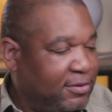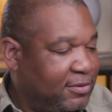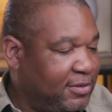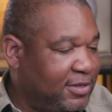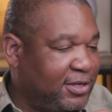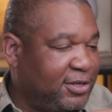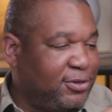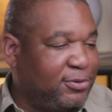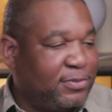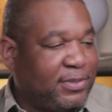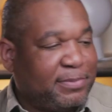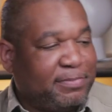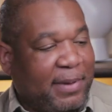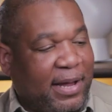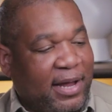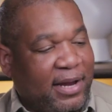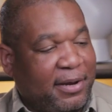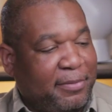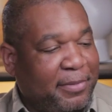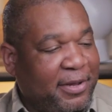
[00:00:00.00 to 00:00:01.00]
Did you
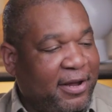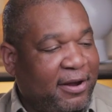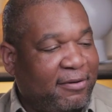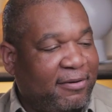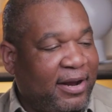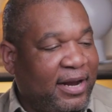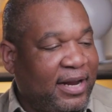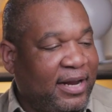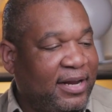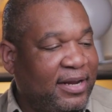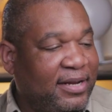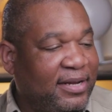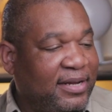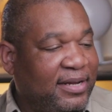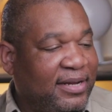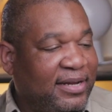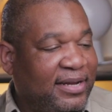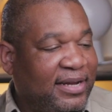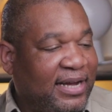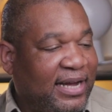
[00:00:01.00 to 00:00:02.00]
respond to me already?
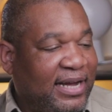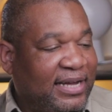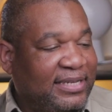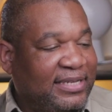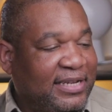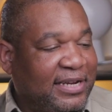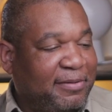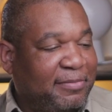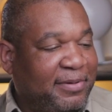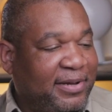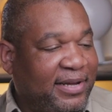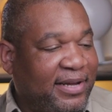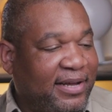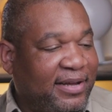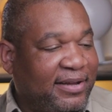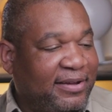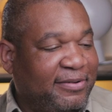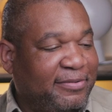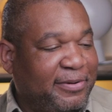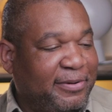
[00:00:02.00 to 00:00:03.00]
I sent him
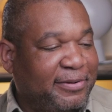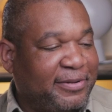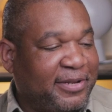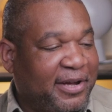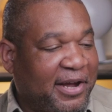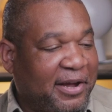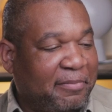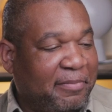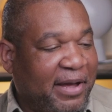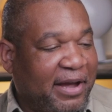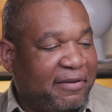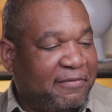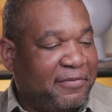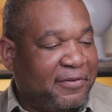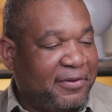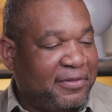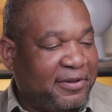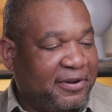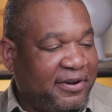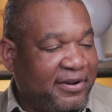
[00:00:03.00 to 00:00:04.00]
we were talking back and
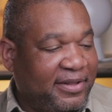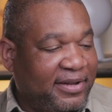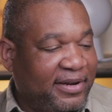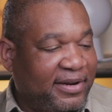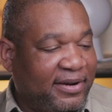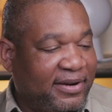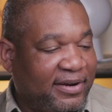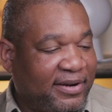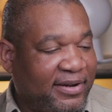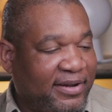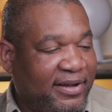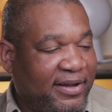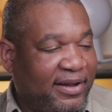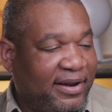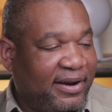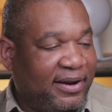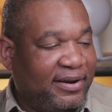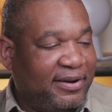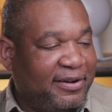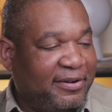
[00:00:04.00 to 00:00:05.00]
forth earlier. I
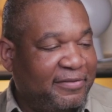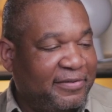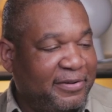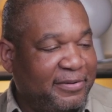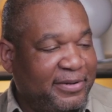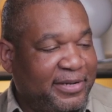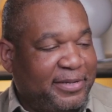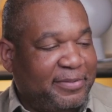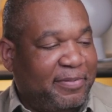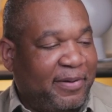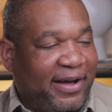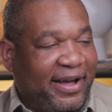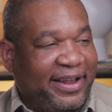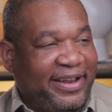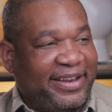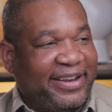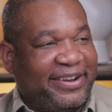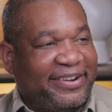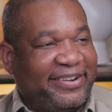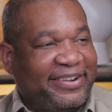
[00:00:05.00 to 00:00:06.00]
don't know if he
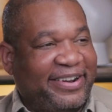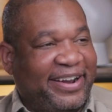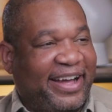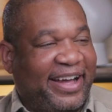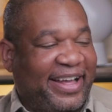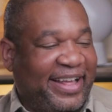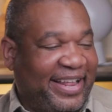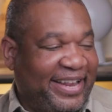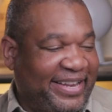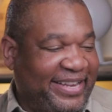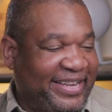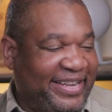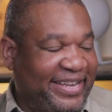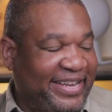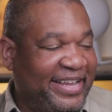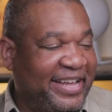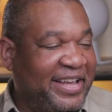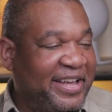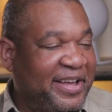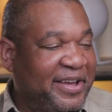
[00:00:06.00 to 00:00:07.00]
responded or not,
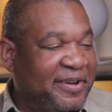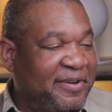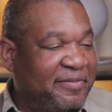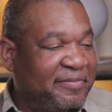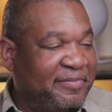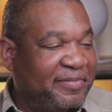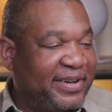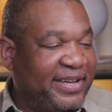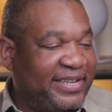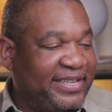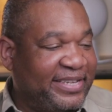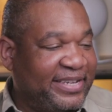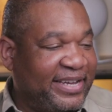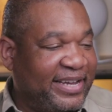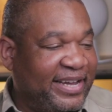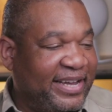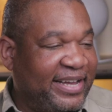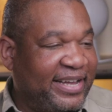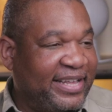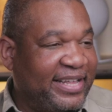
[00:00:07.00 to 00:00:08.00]
but
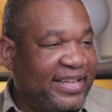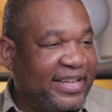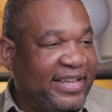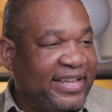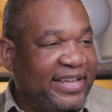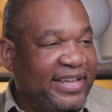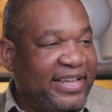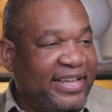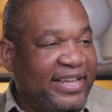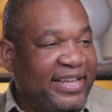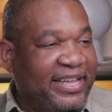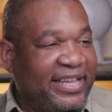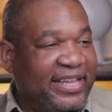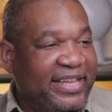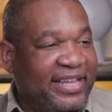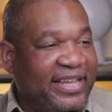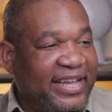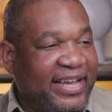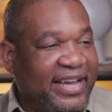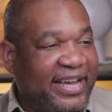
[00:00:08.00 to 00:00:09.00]

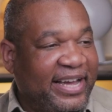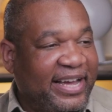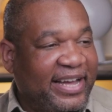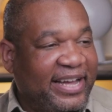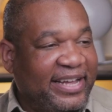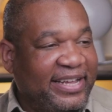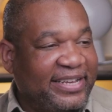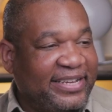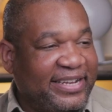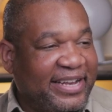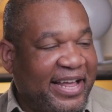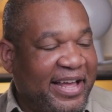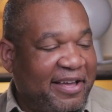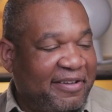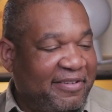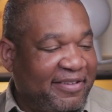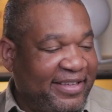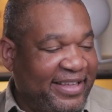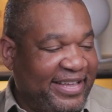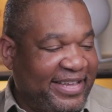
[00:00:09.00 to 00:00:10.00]
yeah, he's
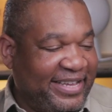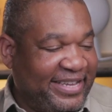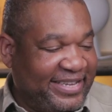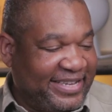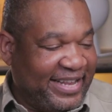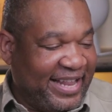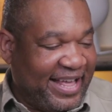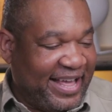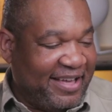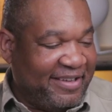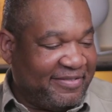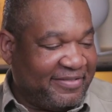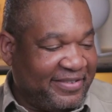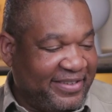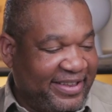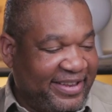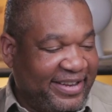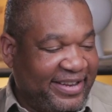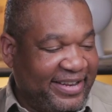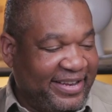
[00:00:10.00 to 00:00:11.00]
laughing. He's
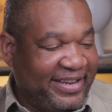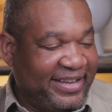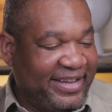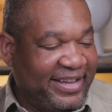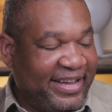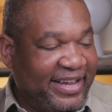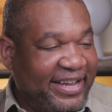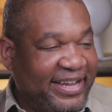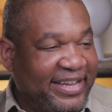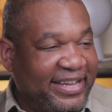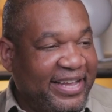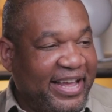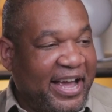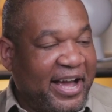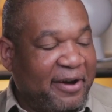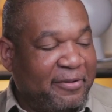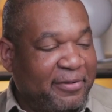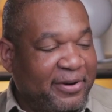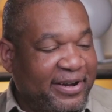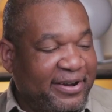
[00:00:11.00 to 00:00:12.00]
laughing.
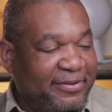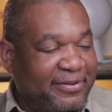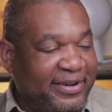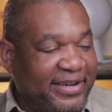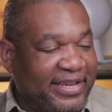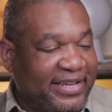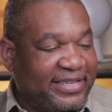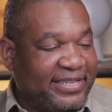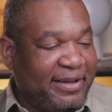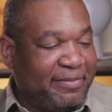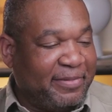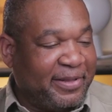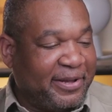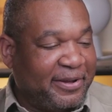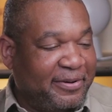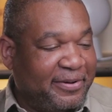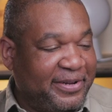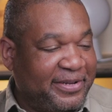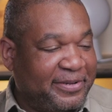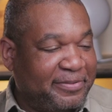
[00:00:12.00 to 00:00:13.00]
Yeah, we'll get something
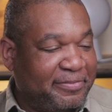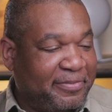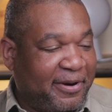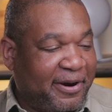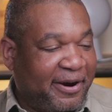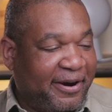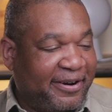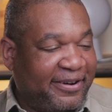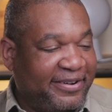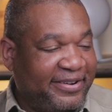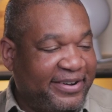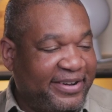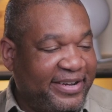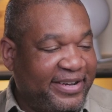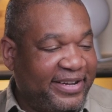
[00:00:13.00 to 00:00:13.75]
going tomorrow.